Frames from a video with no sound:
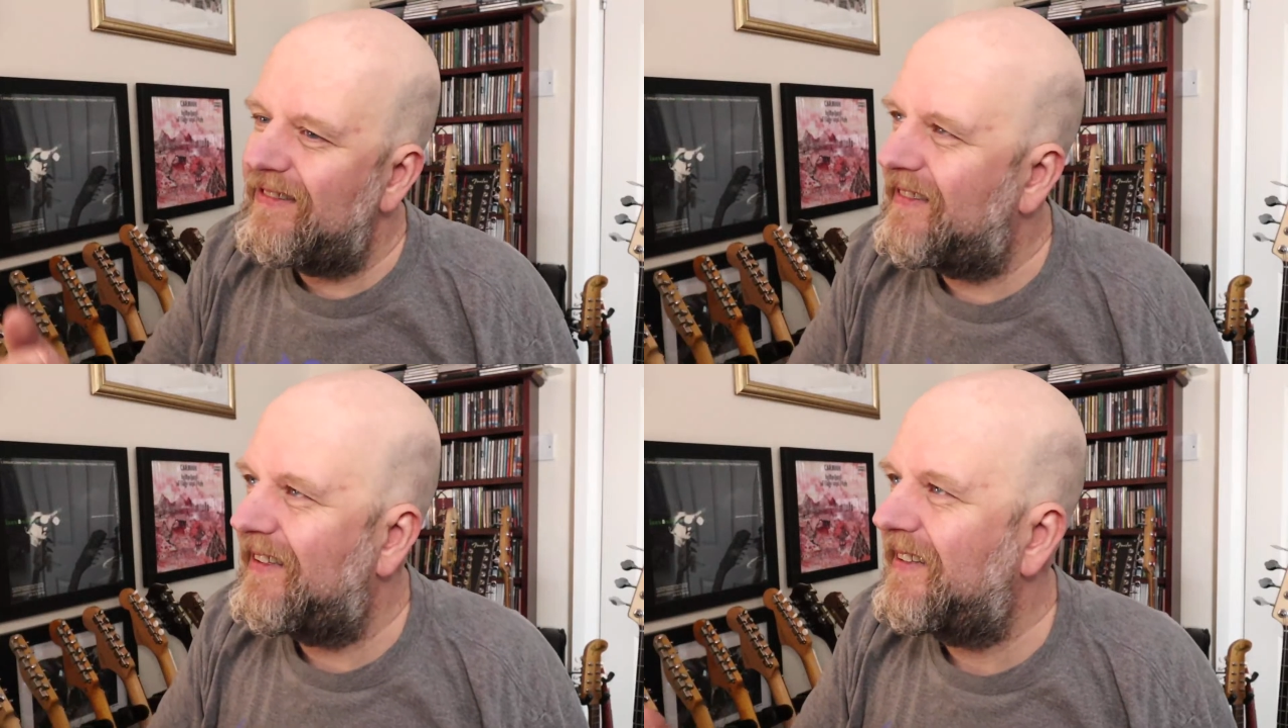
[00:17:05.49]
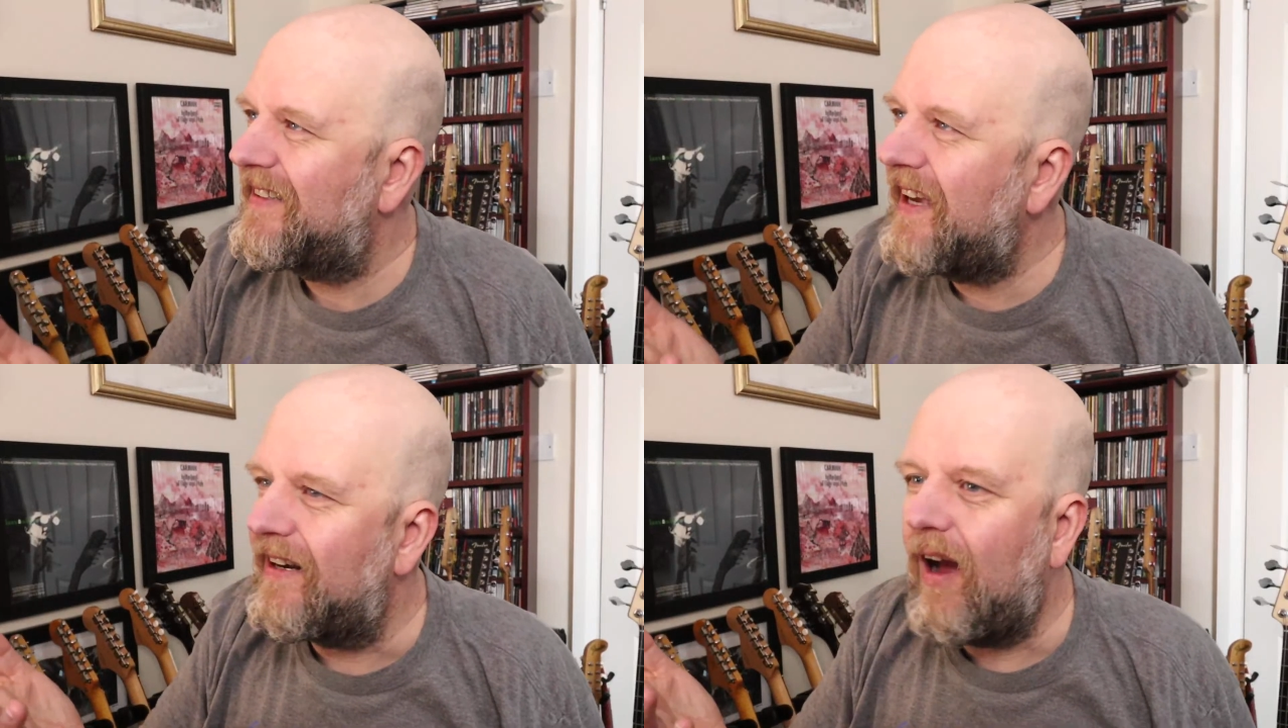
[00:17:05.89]

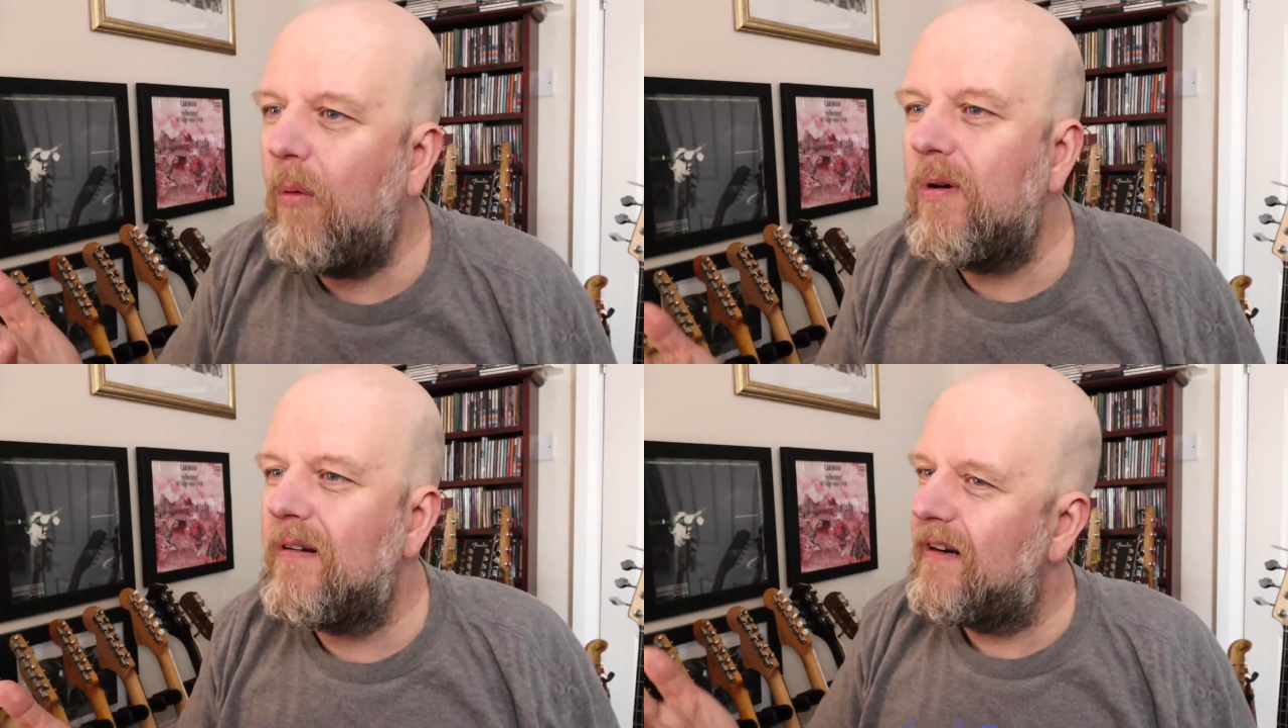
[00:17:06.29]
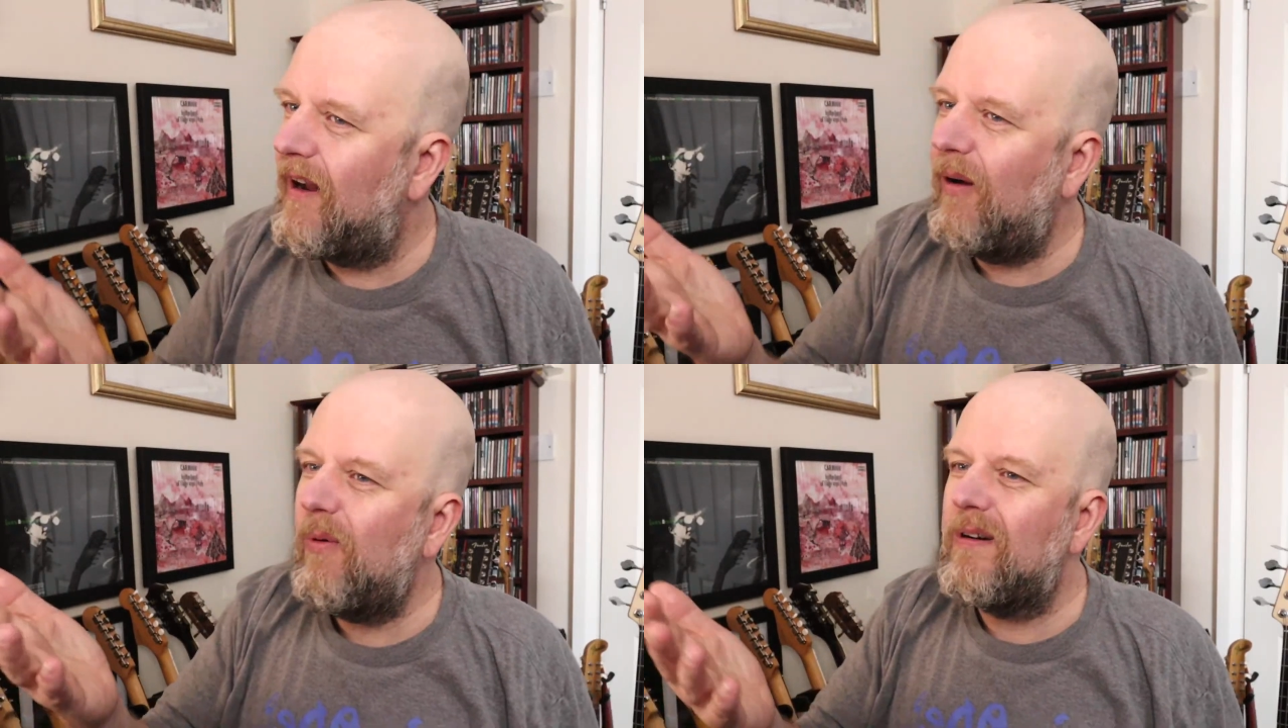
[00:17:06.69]
Again, I
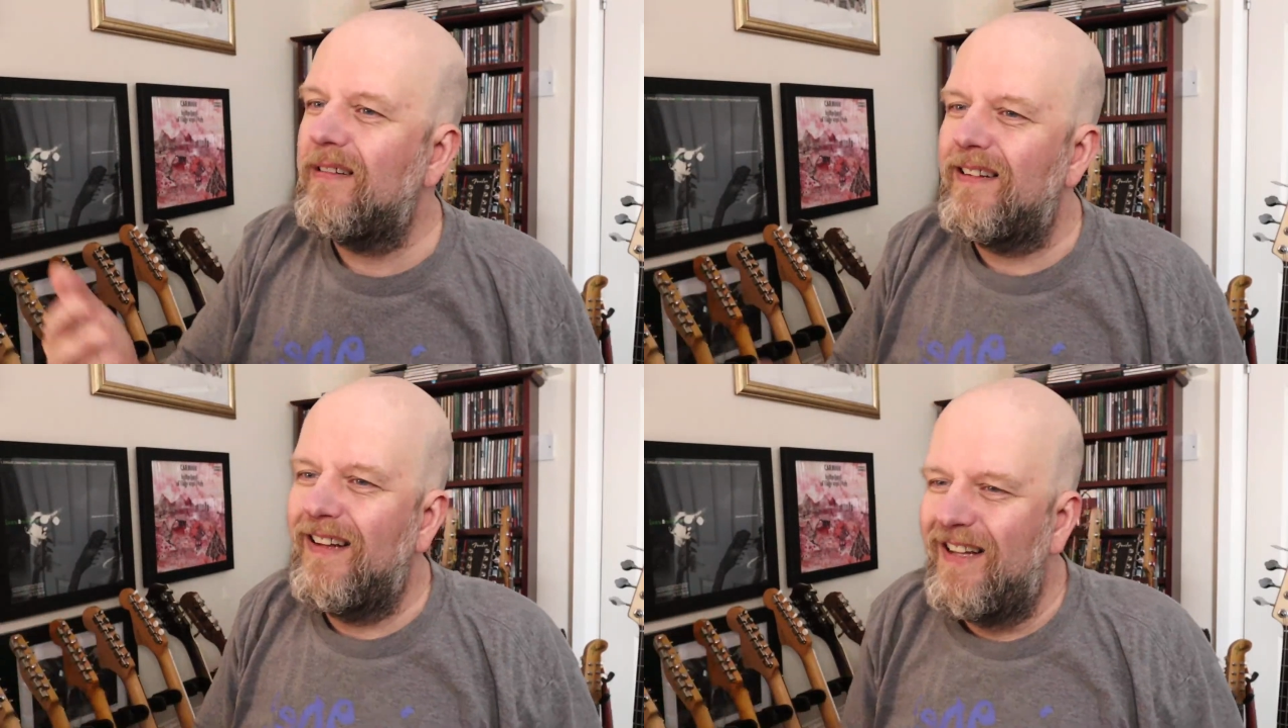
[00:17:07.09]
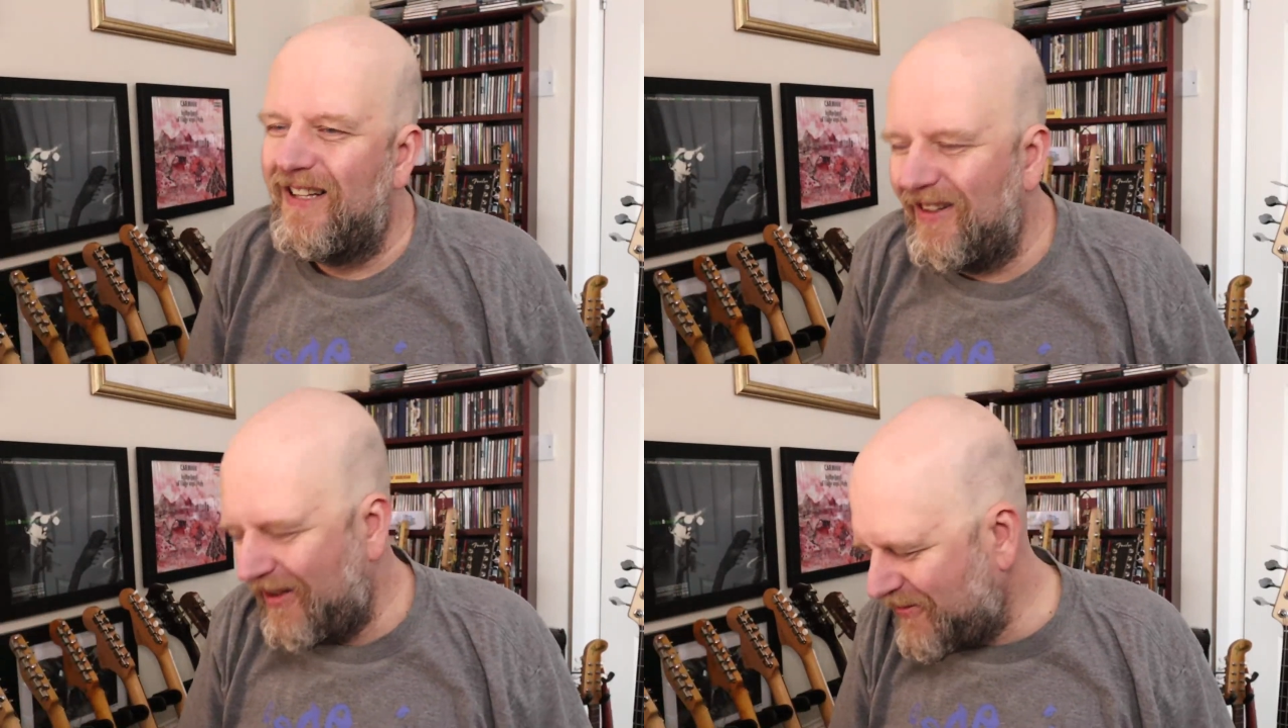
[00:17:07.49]
wouldn't
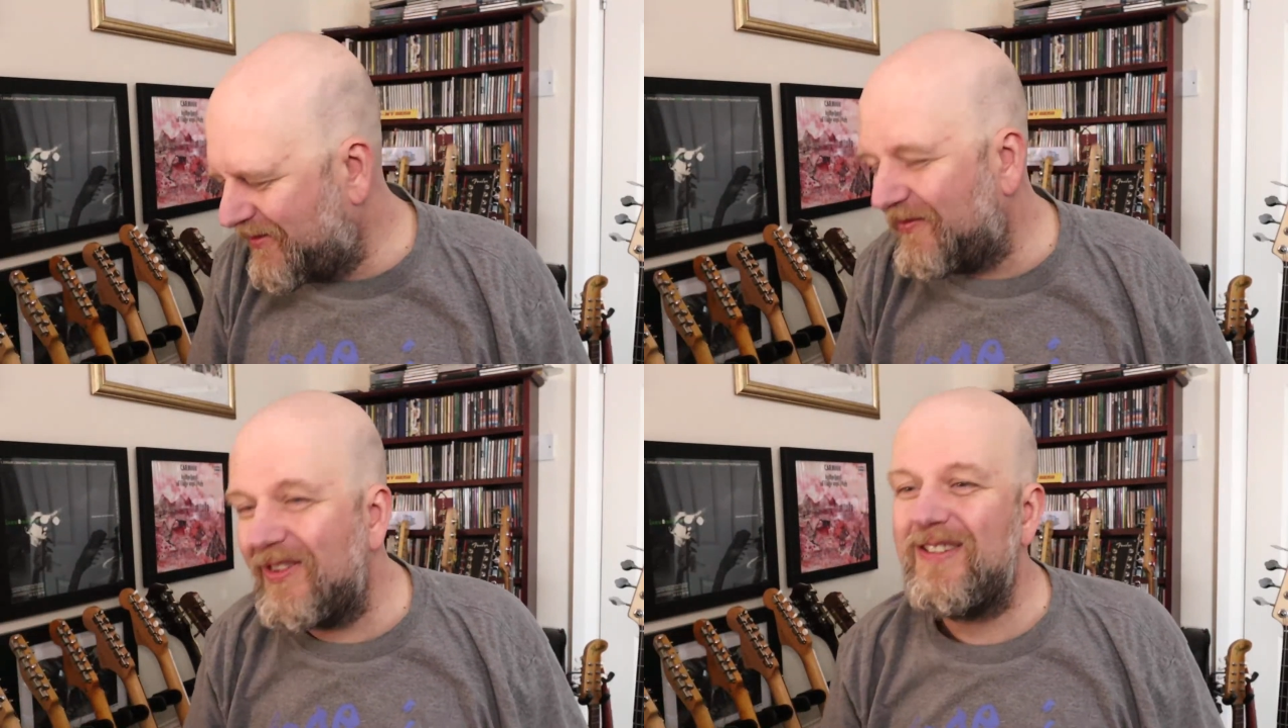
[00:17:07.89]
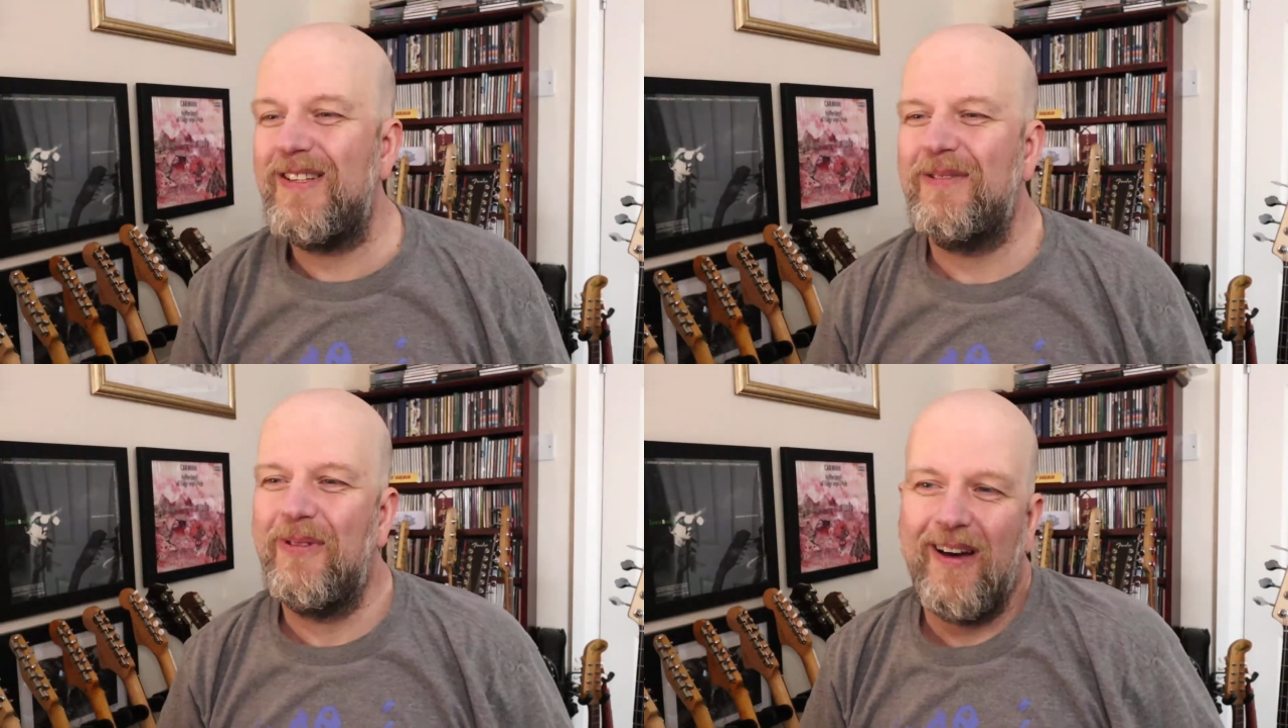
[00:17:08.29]

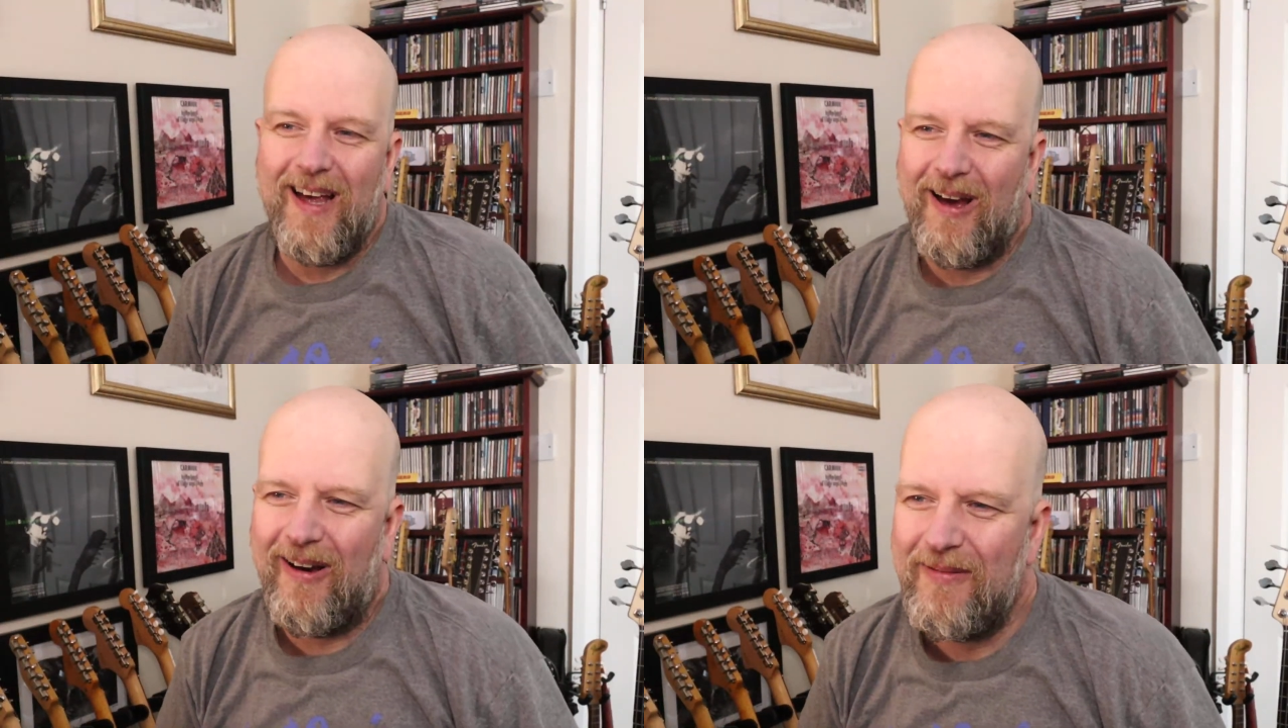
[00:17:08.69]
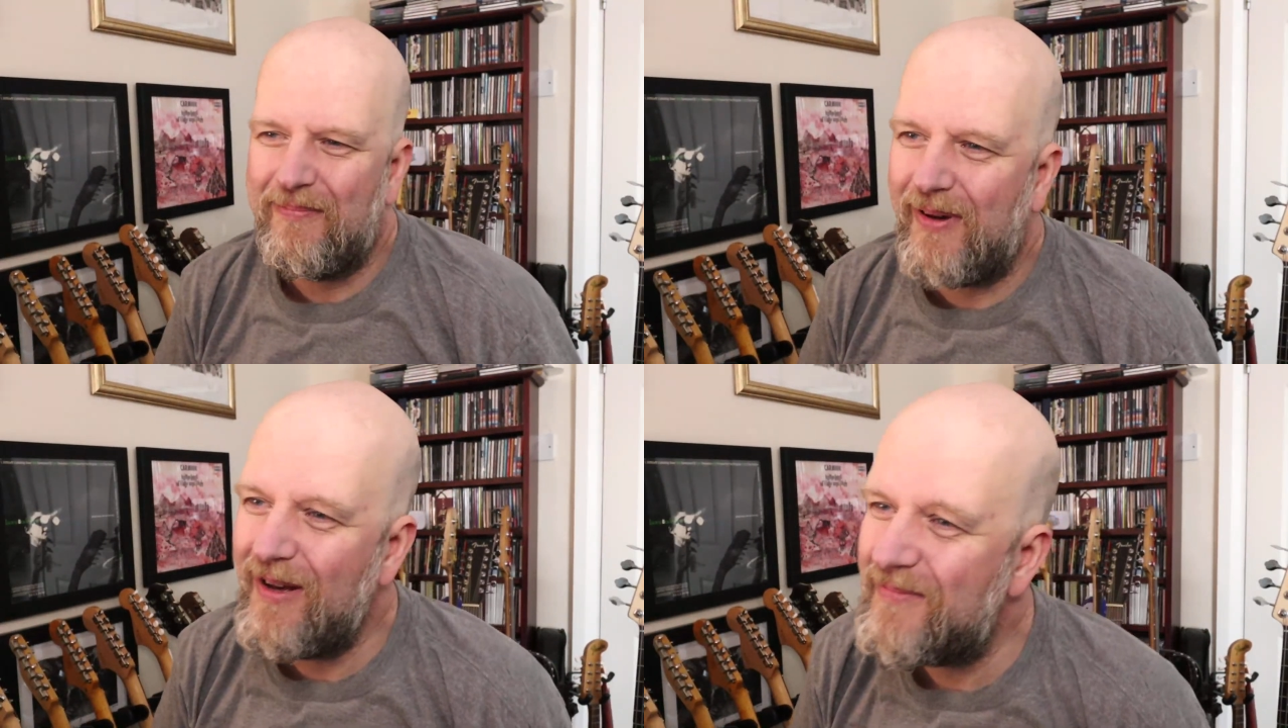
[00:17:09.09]
visit the White Hart
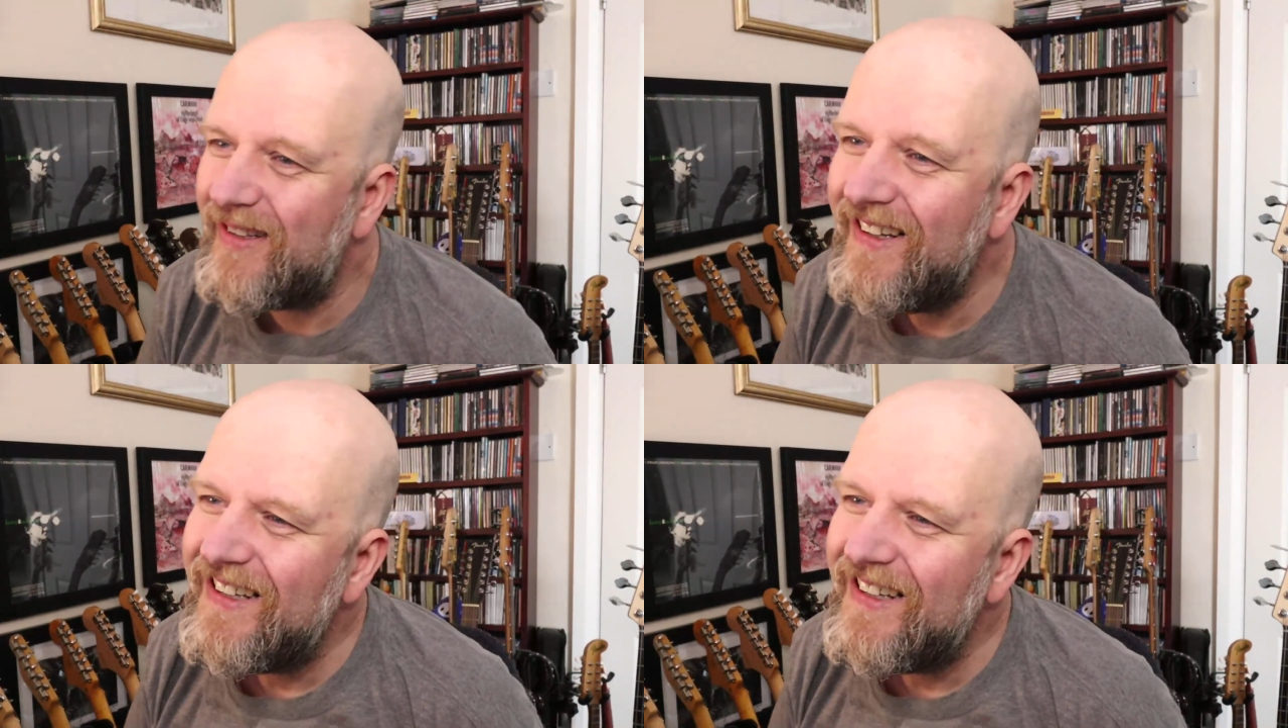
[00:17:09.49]
pub,